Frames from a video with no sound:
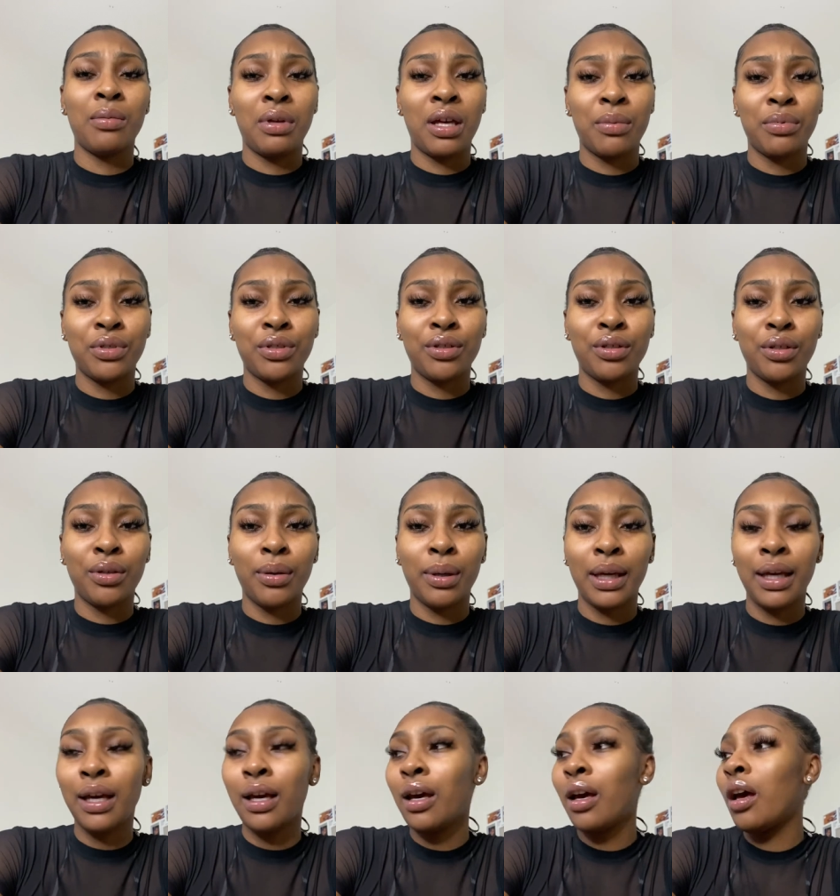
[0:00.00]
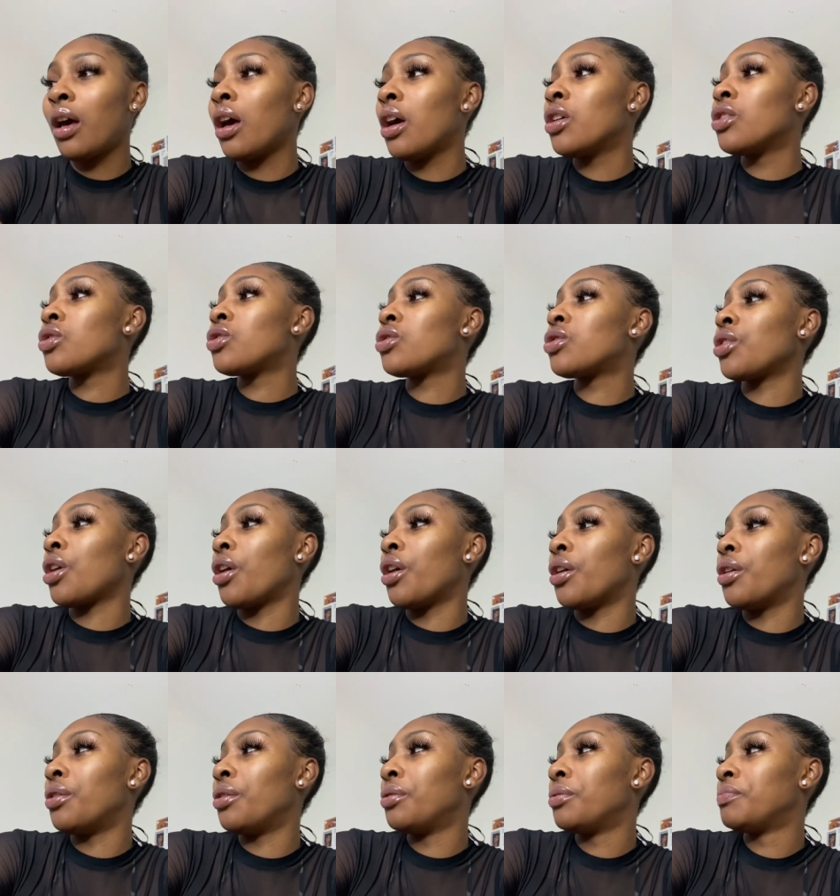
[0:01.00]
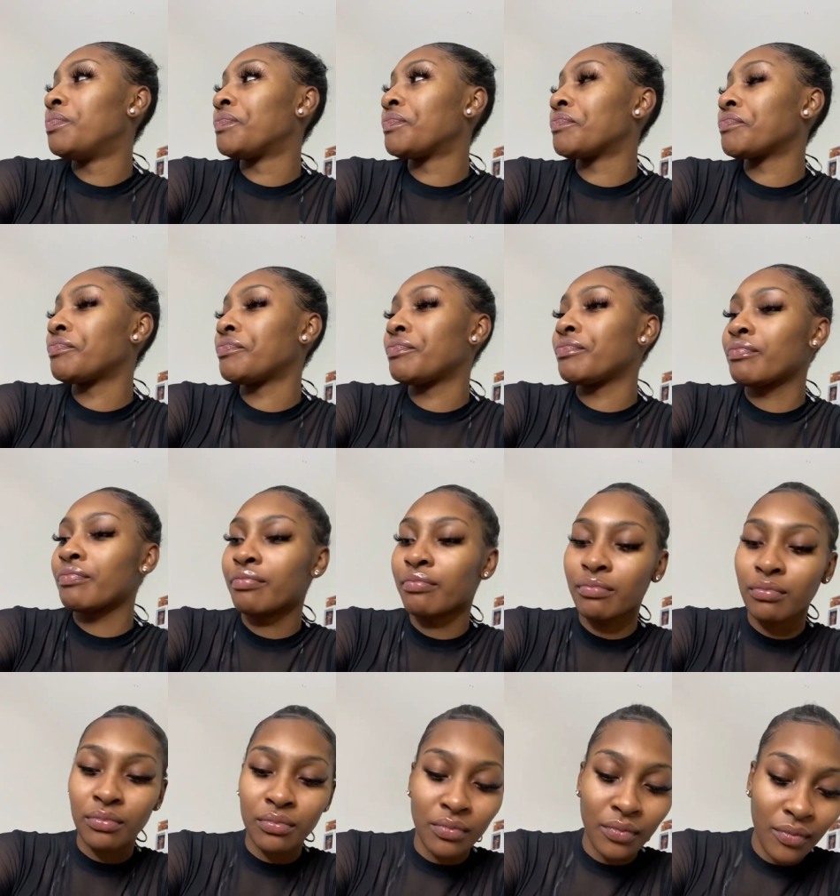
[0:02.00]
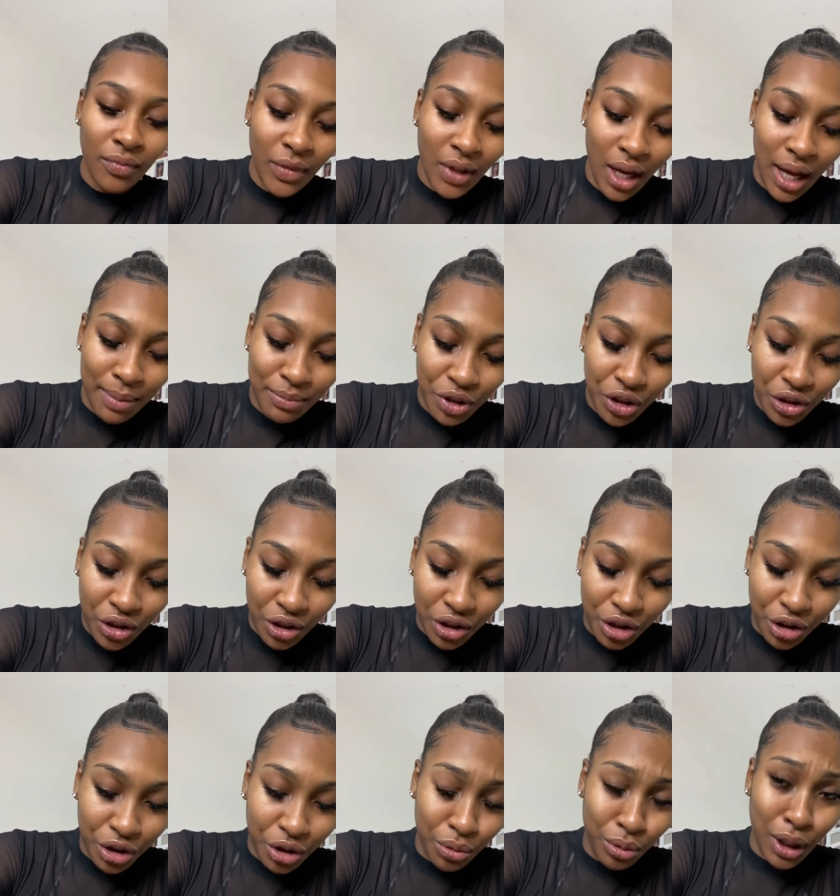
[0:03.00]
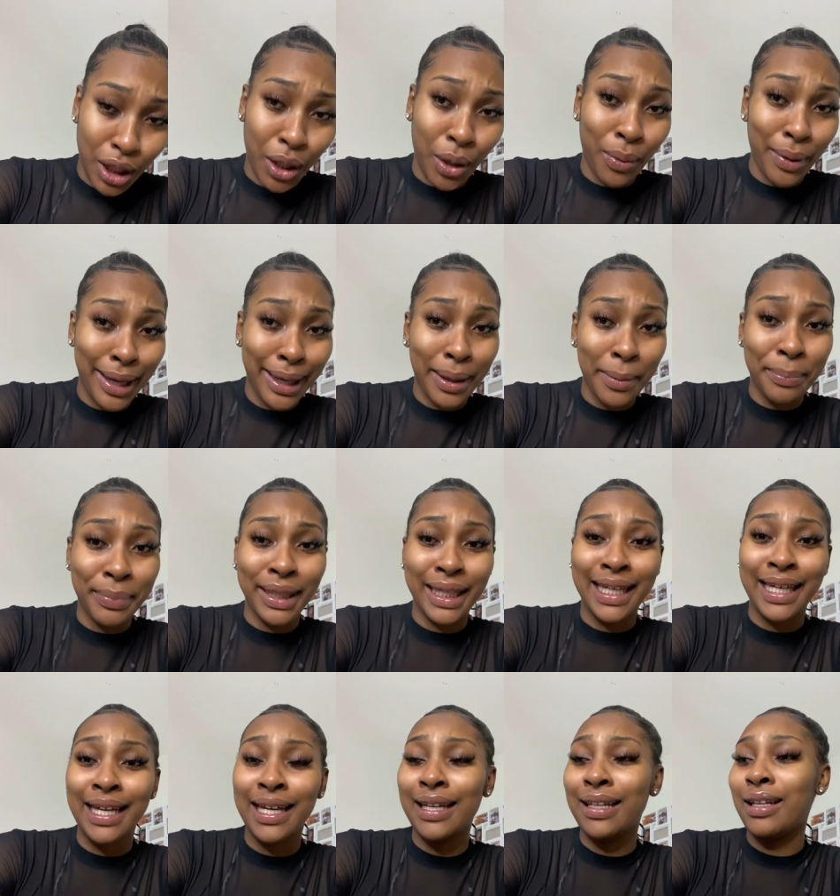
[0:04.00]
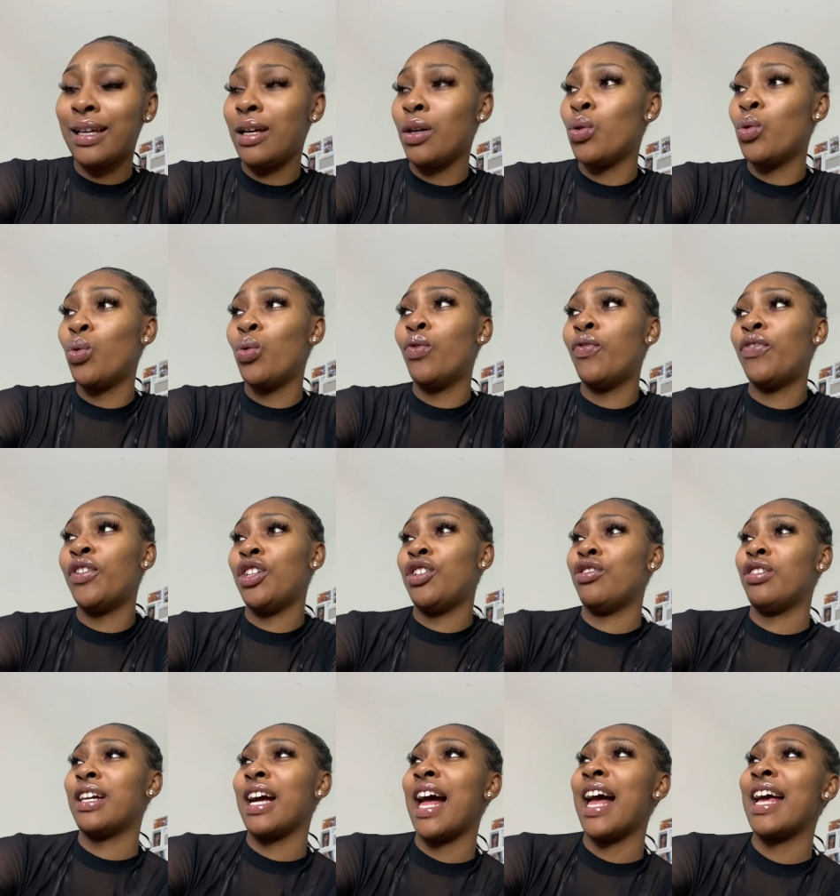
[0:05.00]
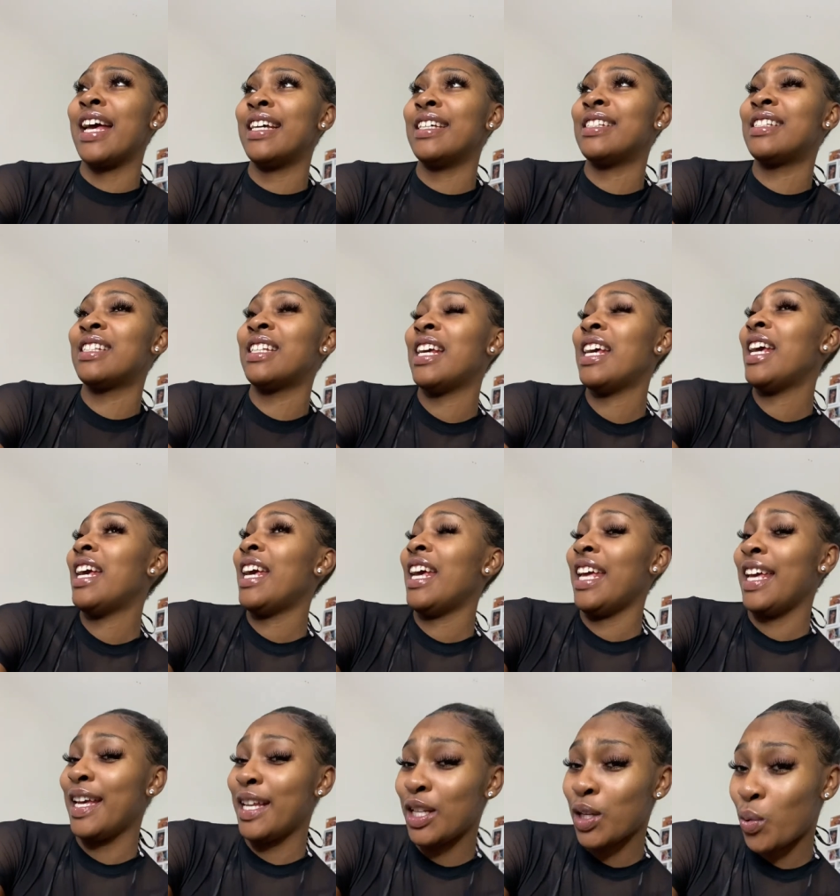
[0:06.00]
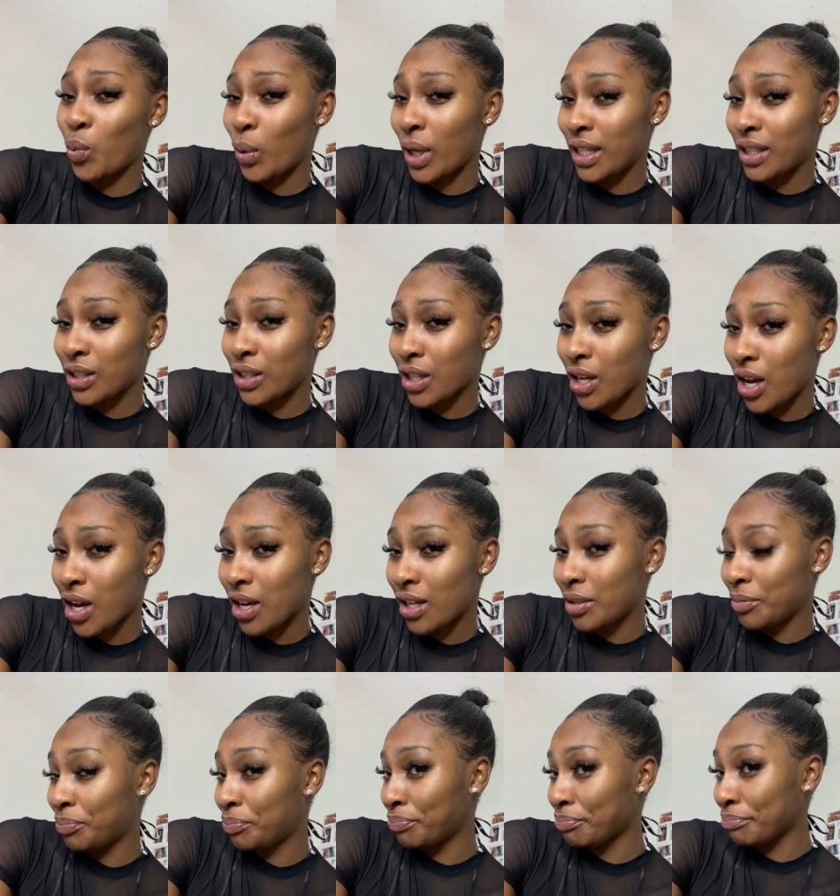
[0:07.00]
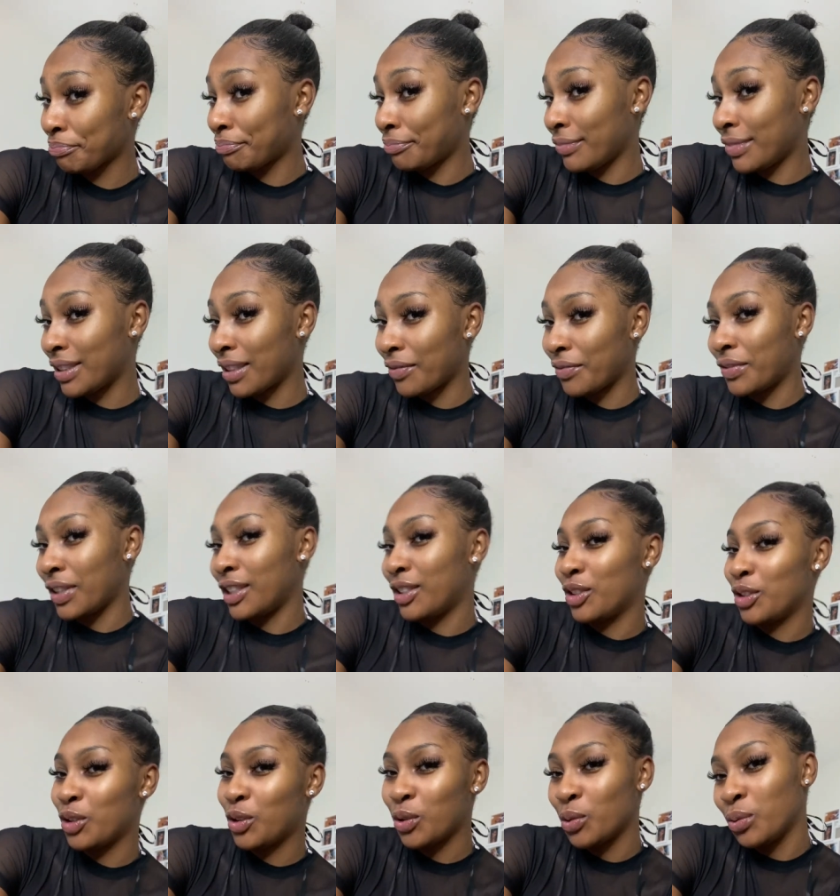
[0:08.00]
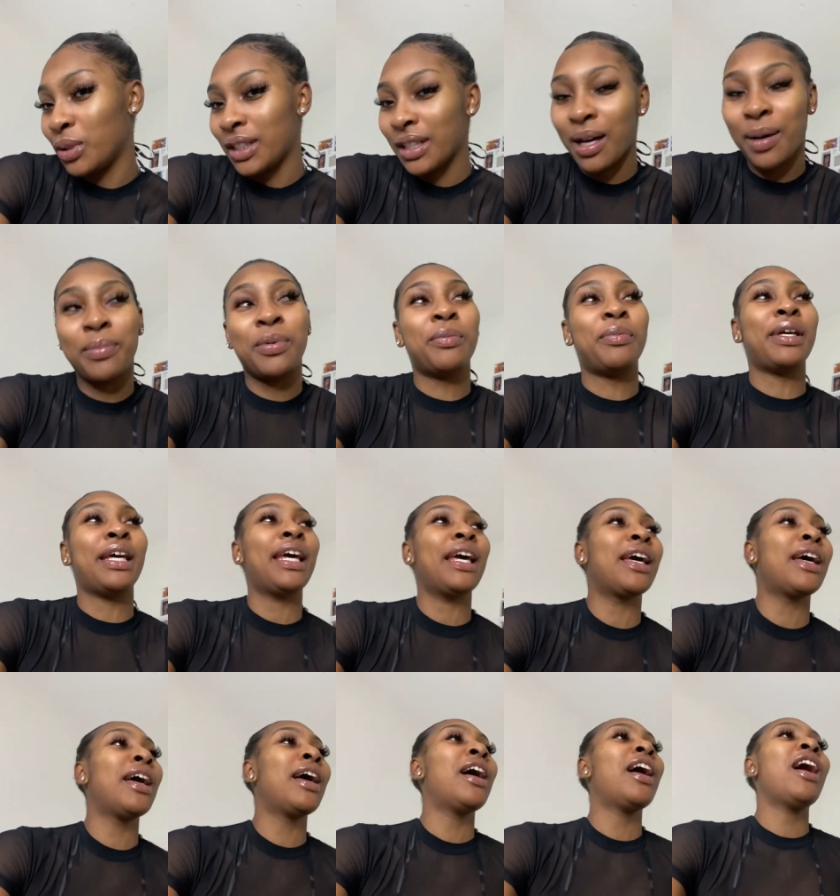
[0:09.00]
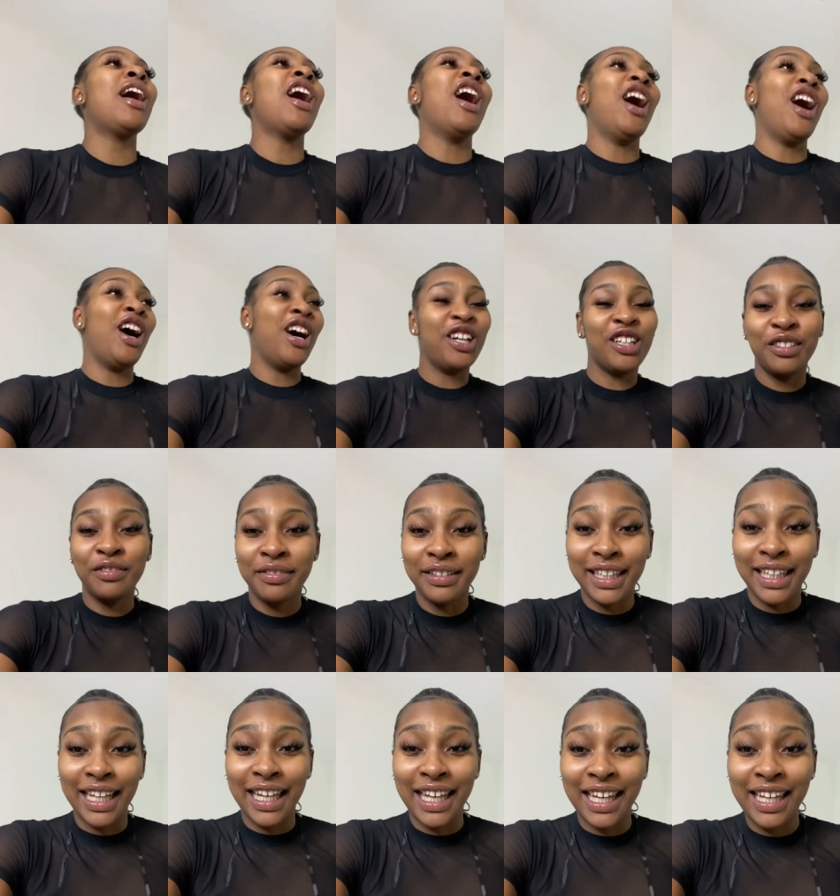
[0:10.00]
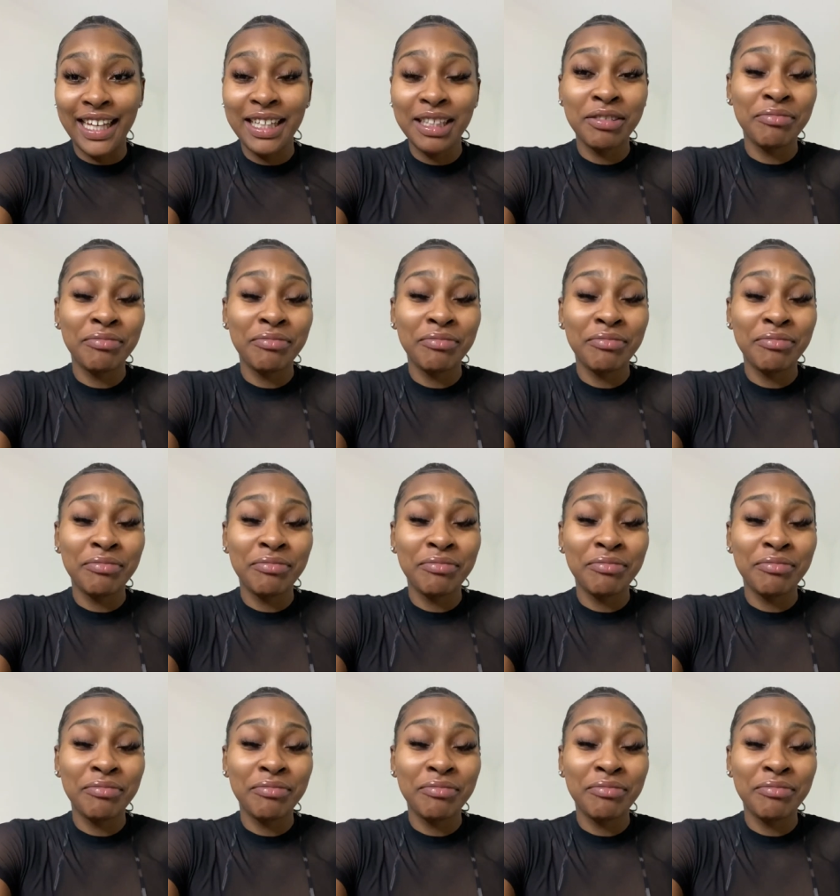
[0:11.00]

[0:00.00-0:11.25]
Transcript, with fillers: able to do it so i'm just gonna do a quick bikini haul for you guys in the winter something to sauce it up a bit hopefully